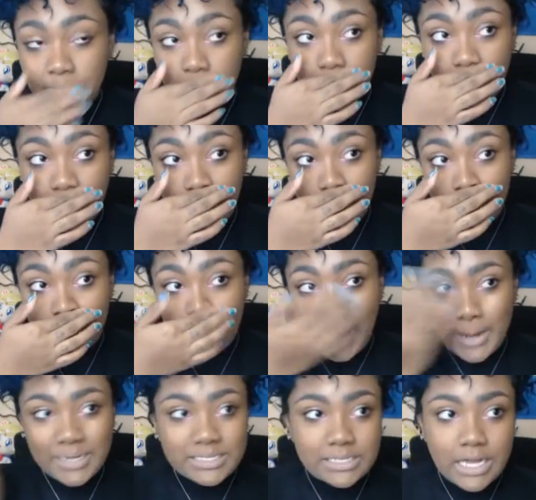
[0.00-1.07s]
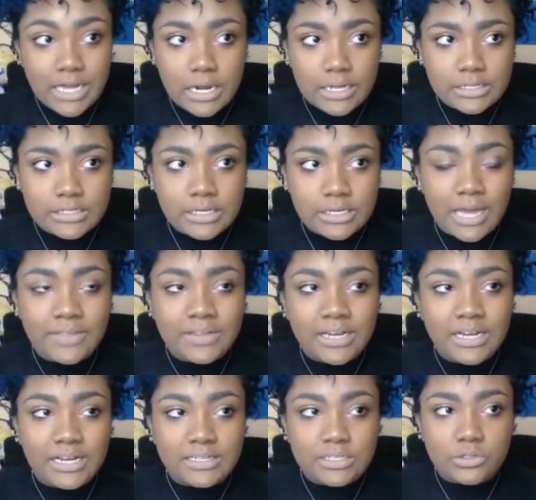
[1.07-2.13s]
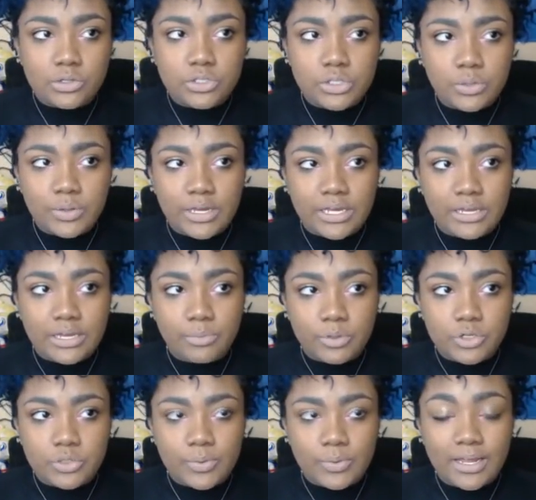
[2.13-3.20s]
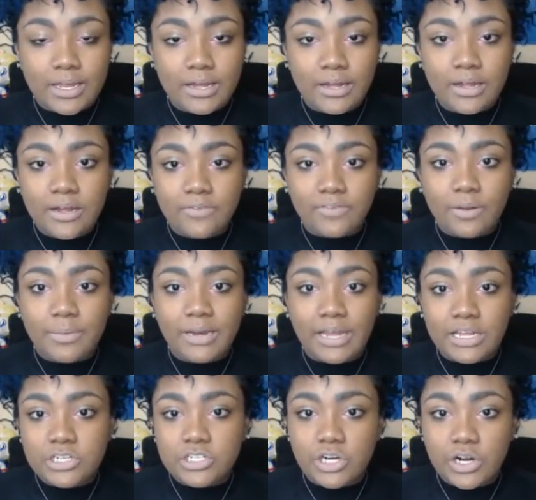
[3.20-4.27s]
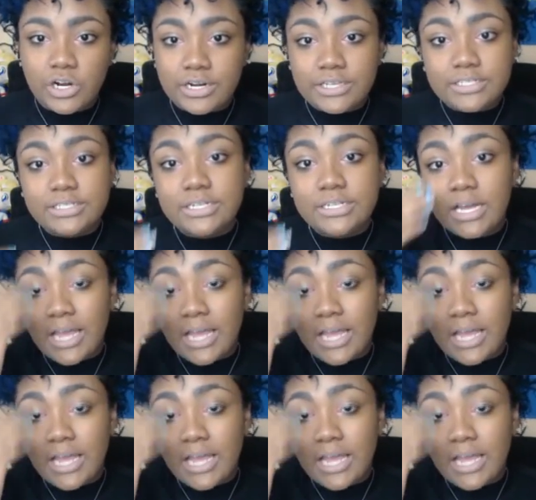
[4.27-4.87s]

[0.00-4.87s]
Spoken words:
And I just got it, I think I got these also in Bushwick from an Asian artist,